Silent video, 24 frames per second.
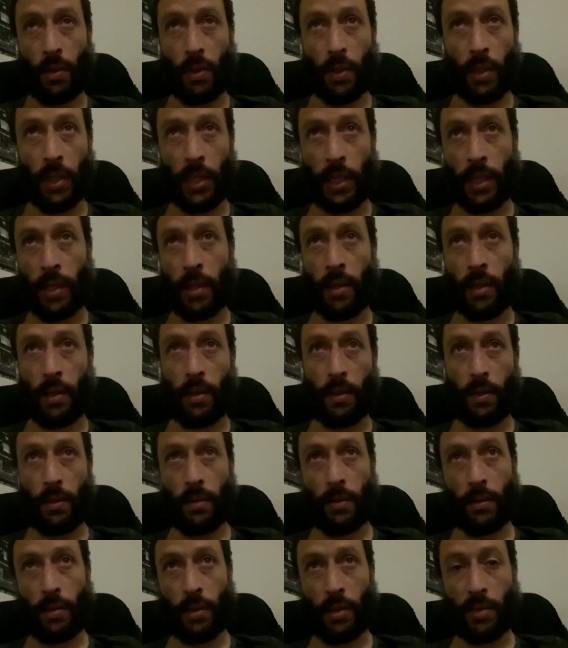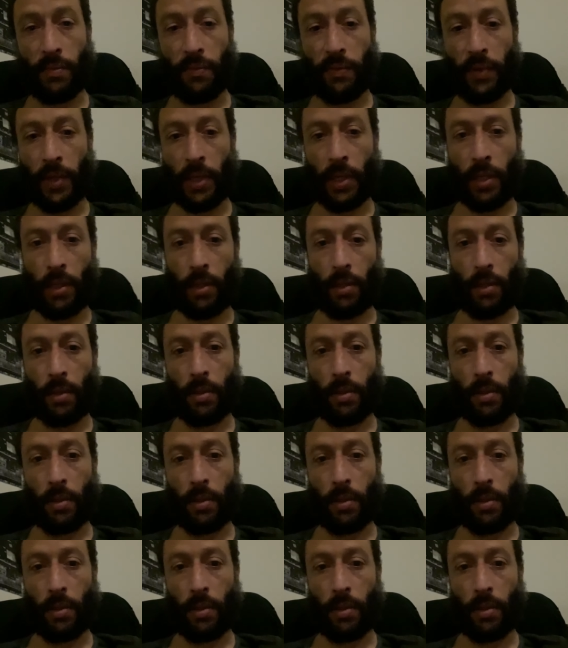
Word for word: that is flight.